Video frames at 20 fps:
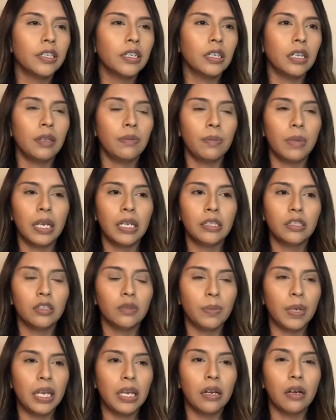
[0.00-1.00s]
It makes your
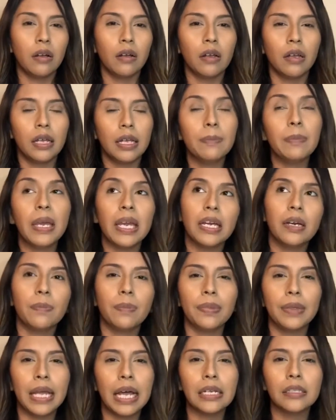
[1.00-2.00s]

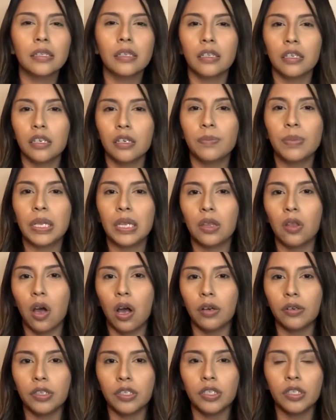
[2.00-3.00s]
makeup last a little bit
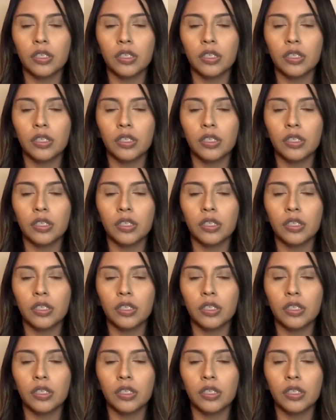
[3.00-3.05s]
longer.